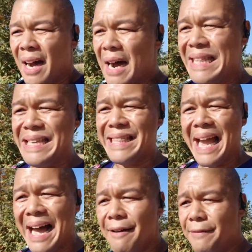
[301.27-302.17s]
I think they
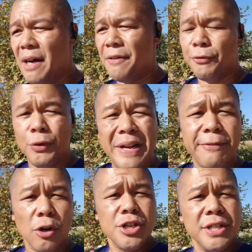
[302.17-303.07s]
have free
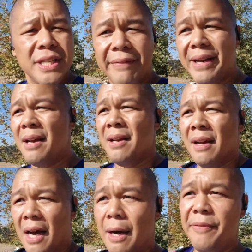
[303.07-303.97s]
versions of it.
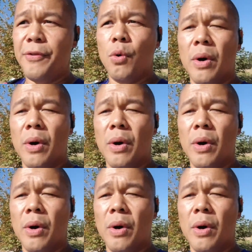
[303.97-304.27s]
If you